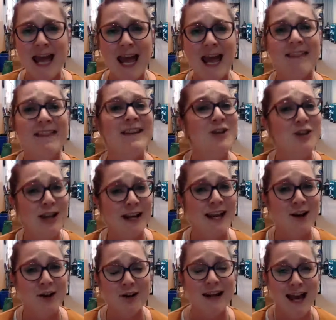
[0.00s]
and then check out
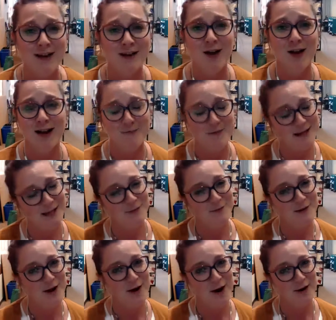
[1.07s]
our catalog because we
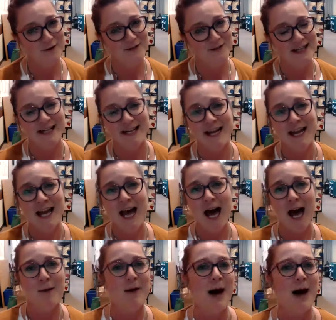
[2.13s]
are often
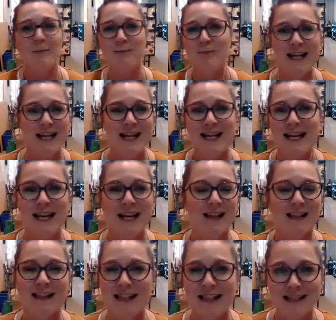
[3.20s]
um, updating
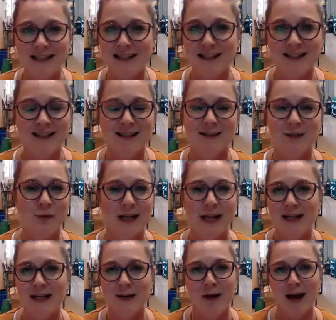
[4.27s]
lists
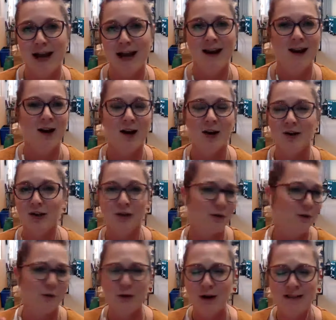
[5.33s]
created by our your
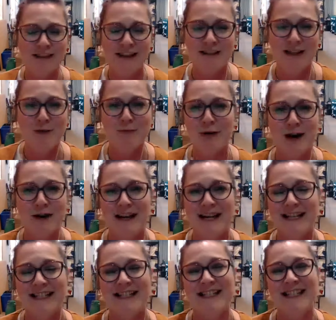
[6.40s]
friendly
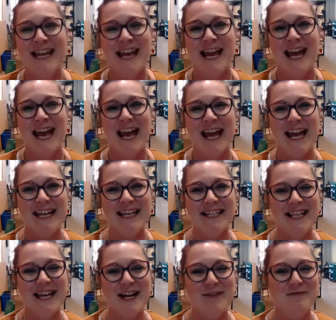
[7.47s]
librarians and
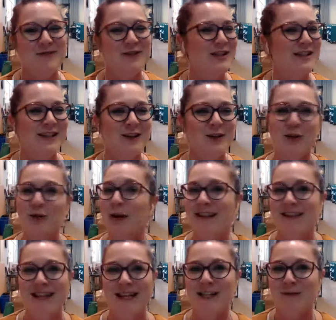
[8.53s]
um, just great
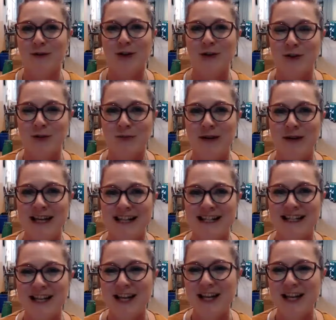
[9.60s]
things for you to read